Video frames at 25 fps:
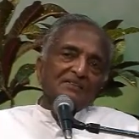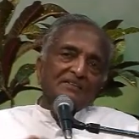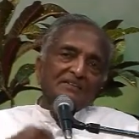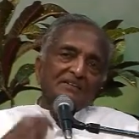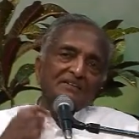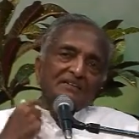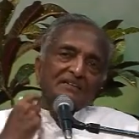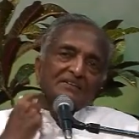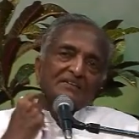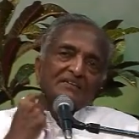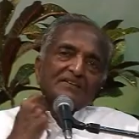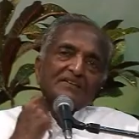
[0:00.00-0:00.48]

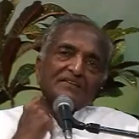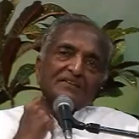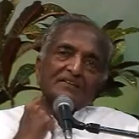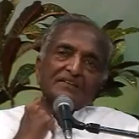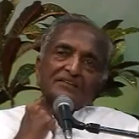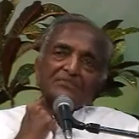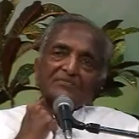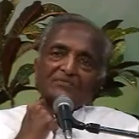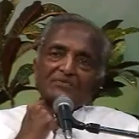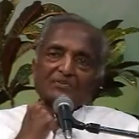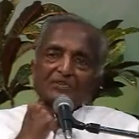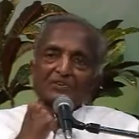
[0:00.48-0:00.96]
In
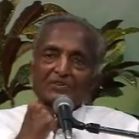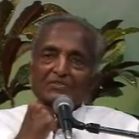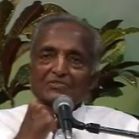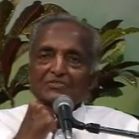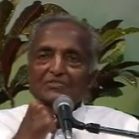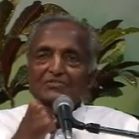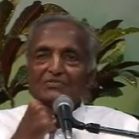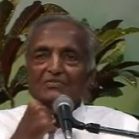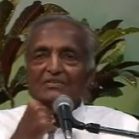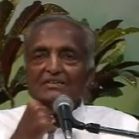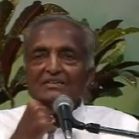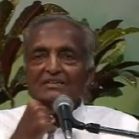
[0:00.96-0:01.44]
Indian
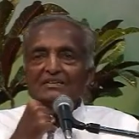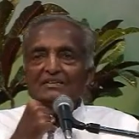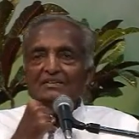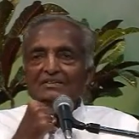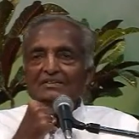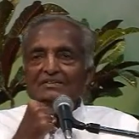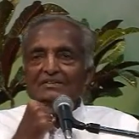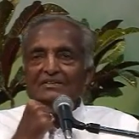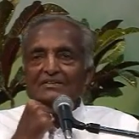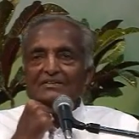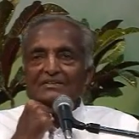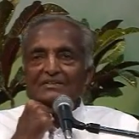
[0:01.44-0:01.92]
philosophy,
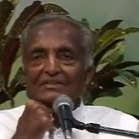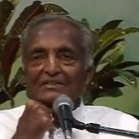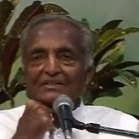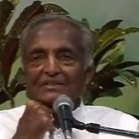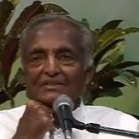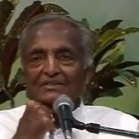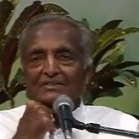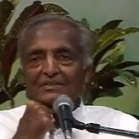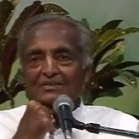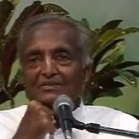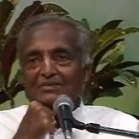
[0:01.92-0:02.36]
the